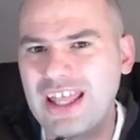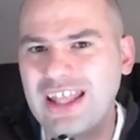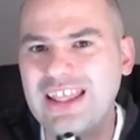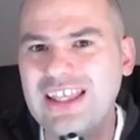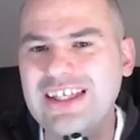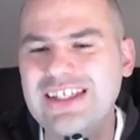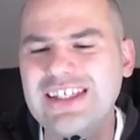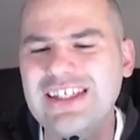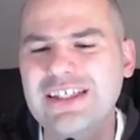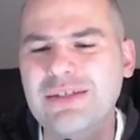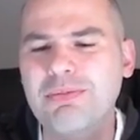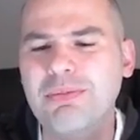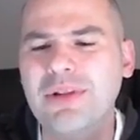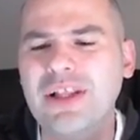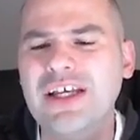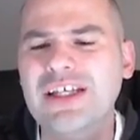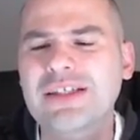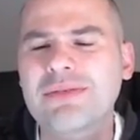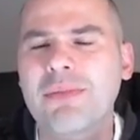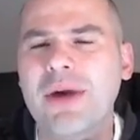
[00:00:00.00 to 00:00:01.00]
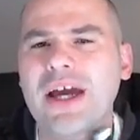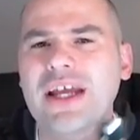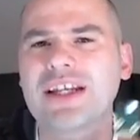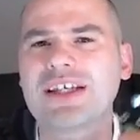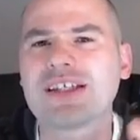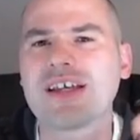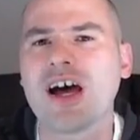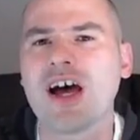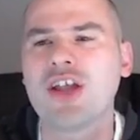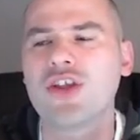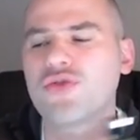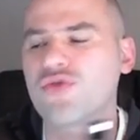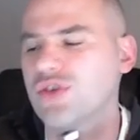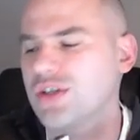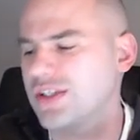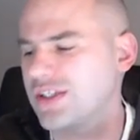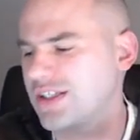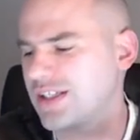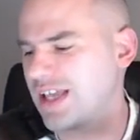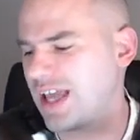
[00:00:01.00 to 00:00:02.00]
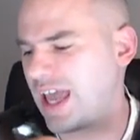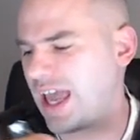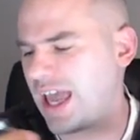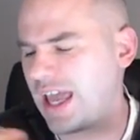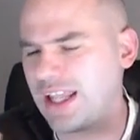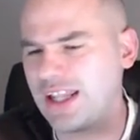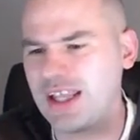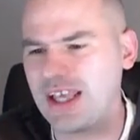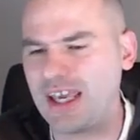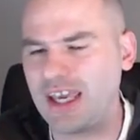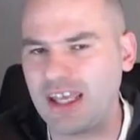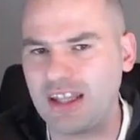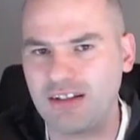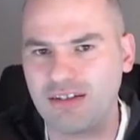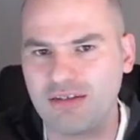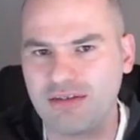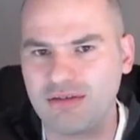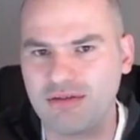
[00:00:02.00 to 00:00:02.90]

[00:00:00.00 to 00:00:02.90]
This is ± hundreds, and it